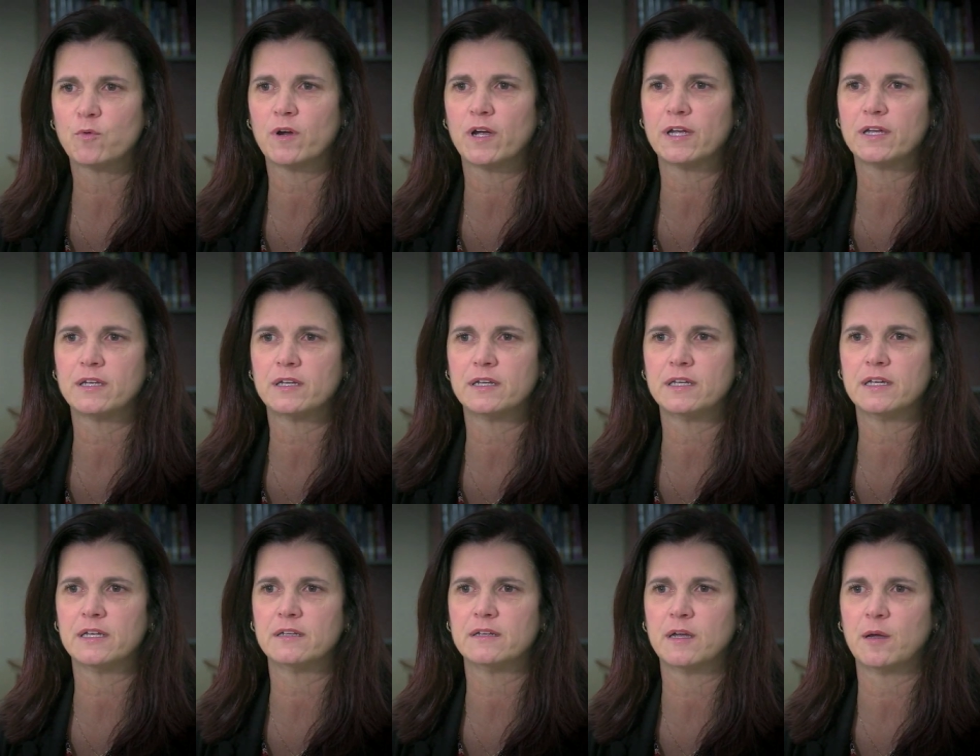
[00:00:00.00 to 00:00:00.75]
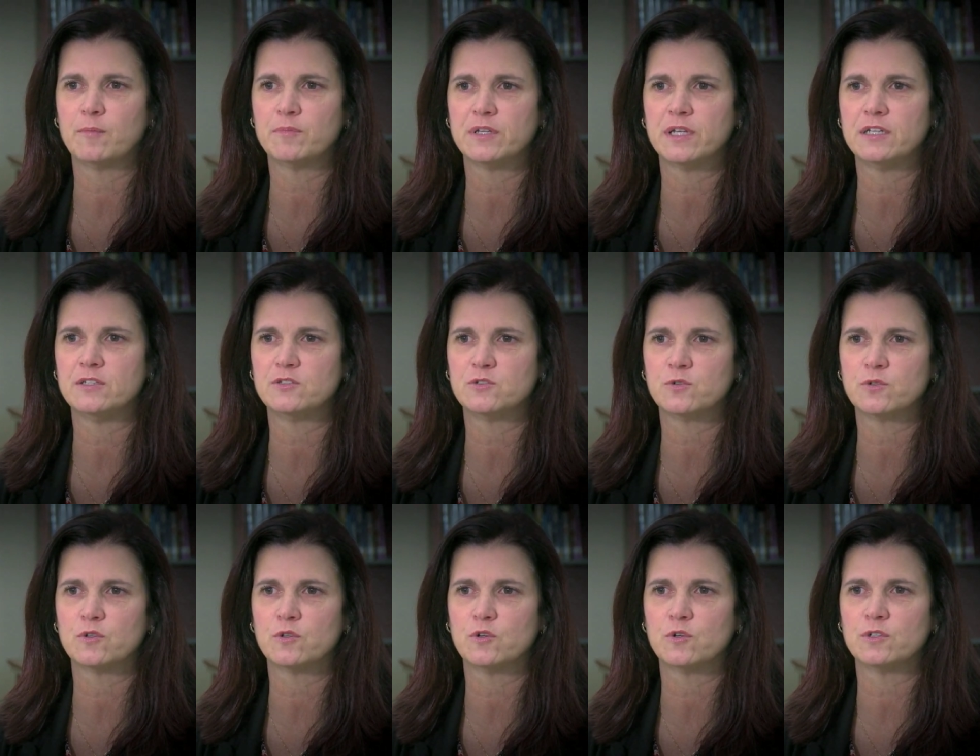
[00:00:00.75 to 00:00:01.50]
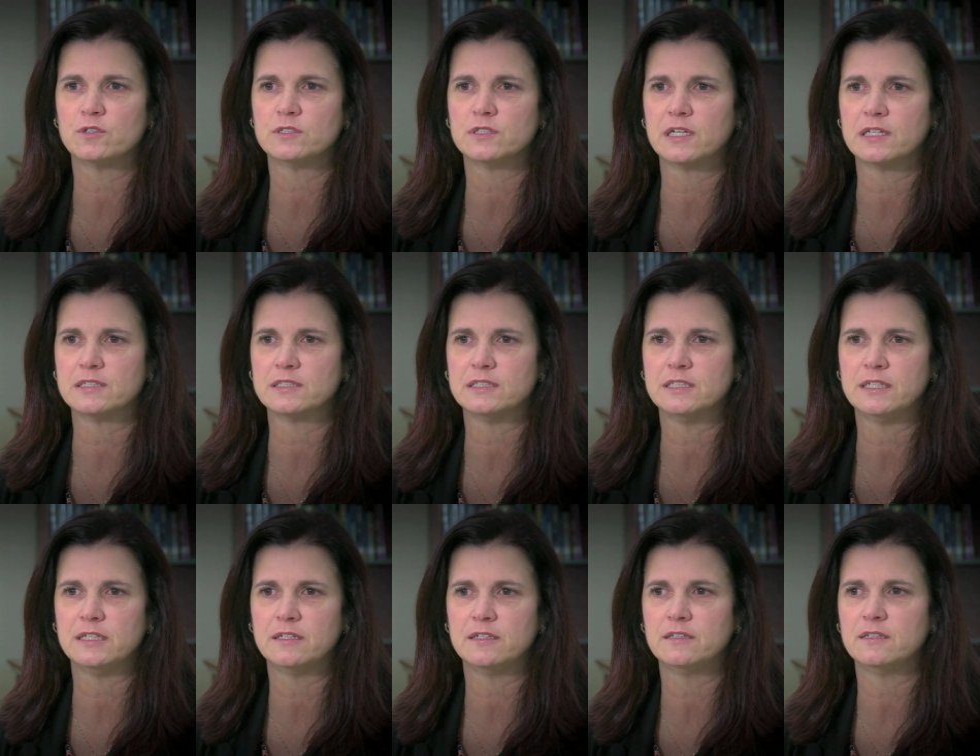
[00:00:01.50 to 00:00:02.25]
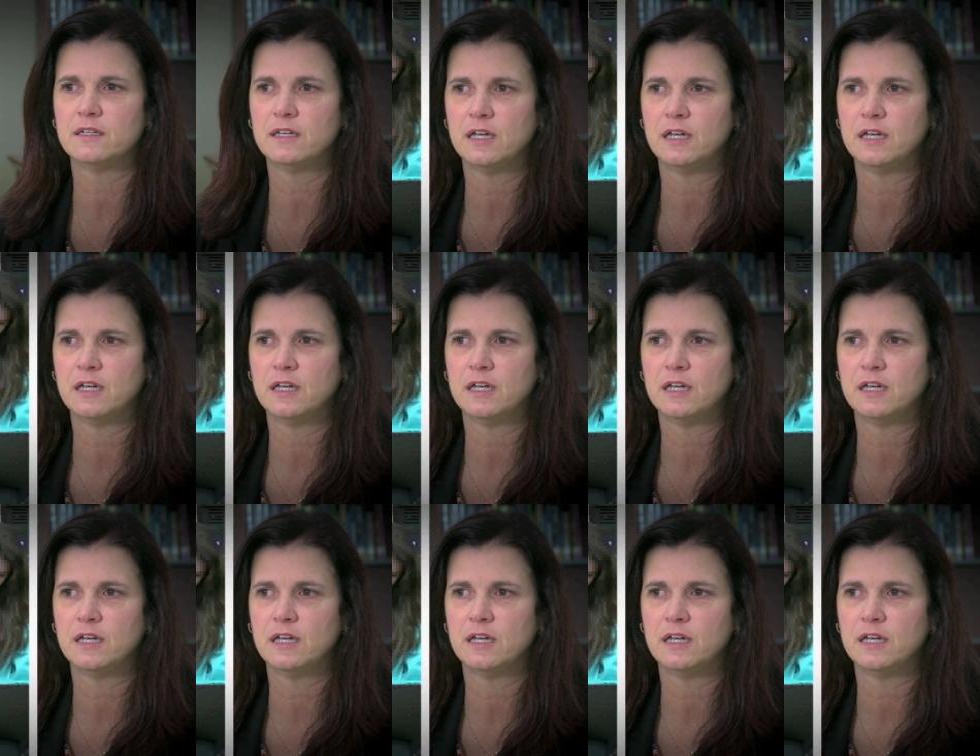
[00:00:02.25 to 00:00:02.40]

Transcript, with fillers: where I can get updates or alerts as needed.